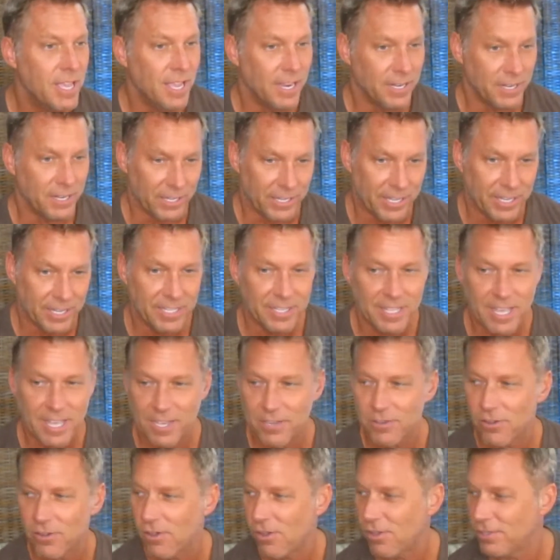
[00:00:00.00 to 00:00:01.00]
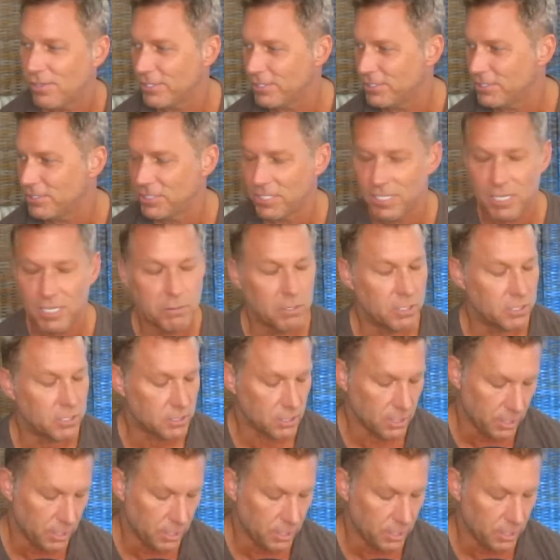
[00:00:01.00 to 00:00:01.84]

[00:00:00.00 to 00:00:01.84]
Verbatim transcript: and they're getting that call and you see them, they're just